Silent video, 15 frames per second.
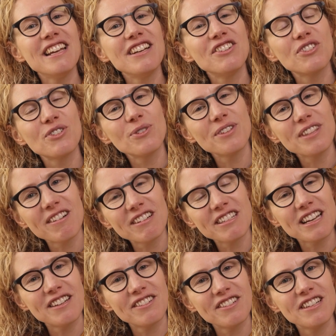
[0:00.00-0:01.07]
Ensure their
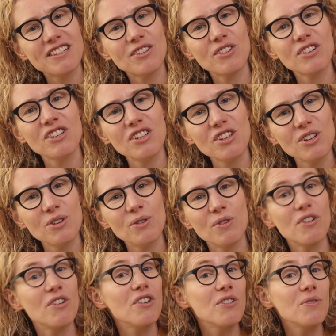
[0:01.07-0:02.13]
attention is on you
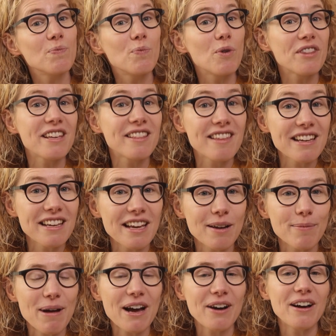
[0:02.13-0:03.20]
or on what they're thinking
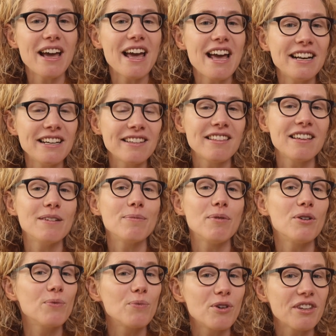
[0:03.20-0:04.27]
about, anything
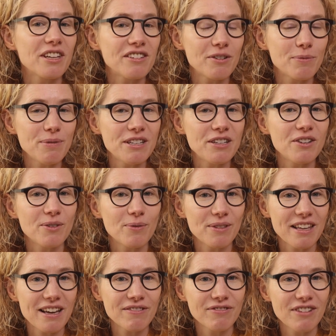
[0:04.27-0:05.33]
but on what they should be doing with
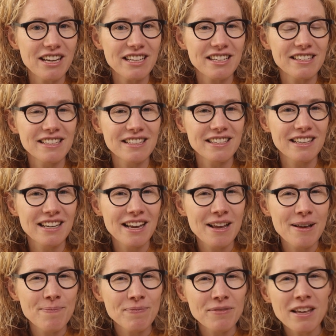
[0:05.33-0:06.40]
their face.
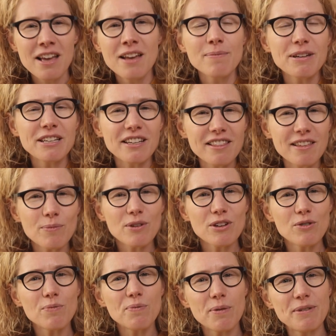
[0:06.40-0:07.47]
Because I think we
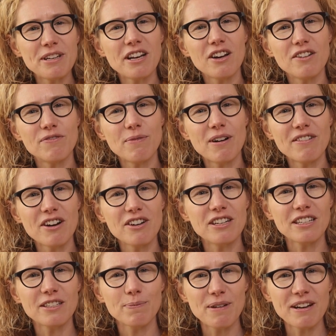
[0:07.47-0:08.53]
all probably know from our own
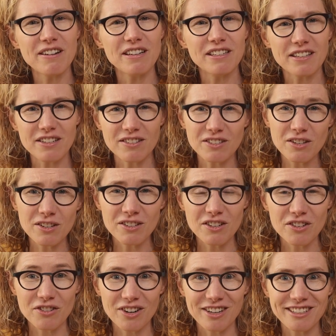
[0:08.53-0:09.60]
experience, as soon as
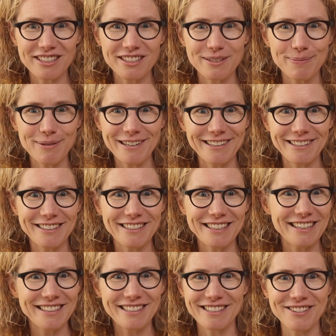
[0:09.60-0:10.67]
you try to smile, you
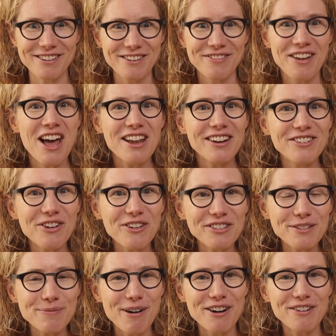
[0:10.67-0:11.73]
tend to sort of not
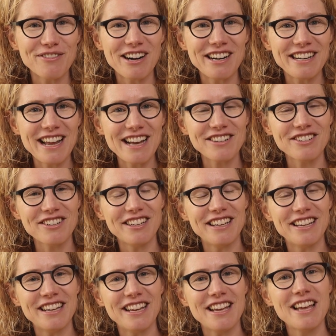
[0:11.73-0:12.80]
smile very
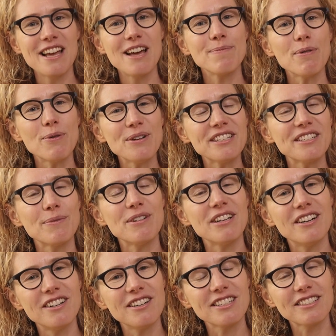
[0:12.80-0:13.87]
naturally. But when someone
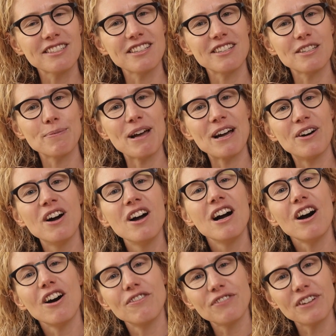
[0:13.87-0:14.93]
asks us about
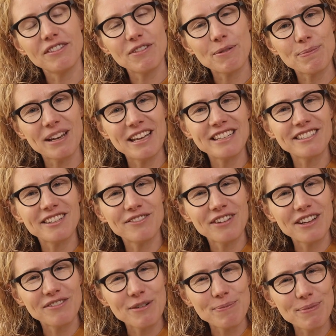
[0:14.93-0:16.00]
our favourite place, our
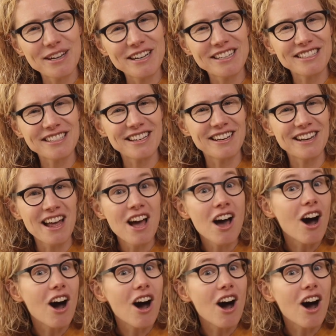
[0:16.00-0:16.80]
favourite person,